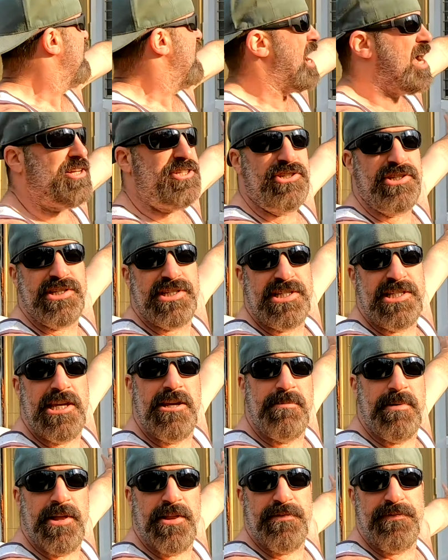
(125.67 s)
As you can see
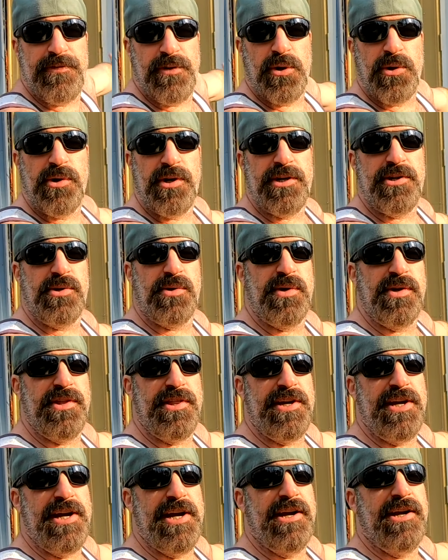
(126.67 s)
by the Florida door
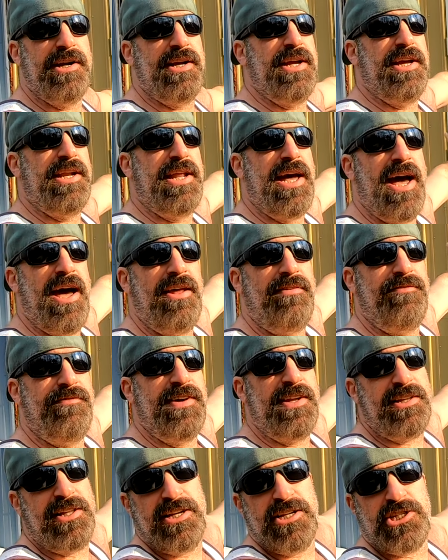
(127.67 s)
there, it had
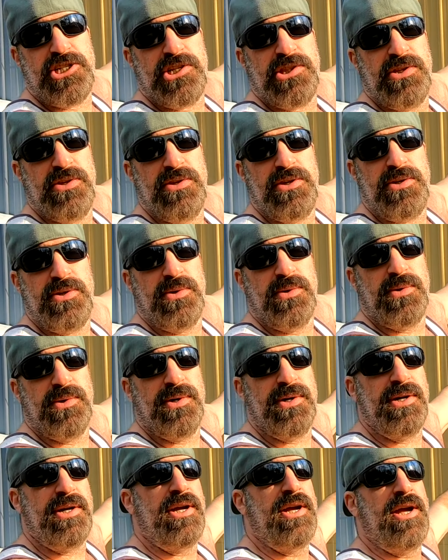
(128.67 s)
ventilation through the
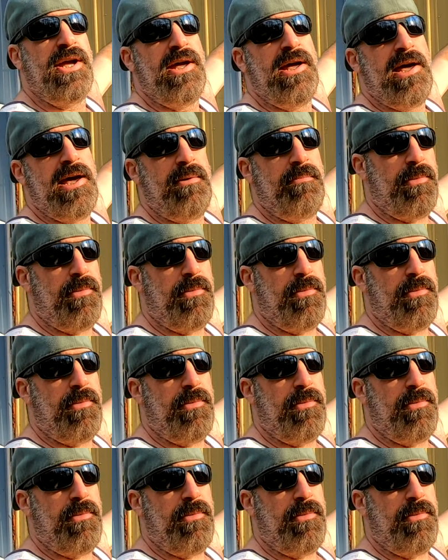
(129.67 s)
door and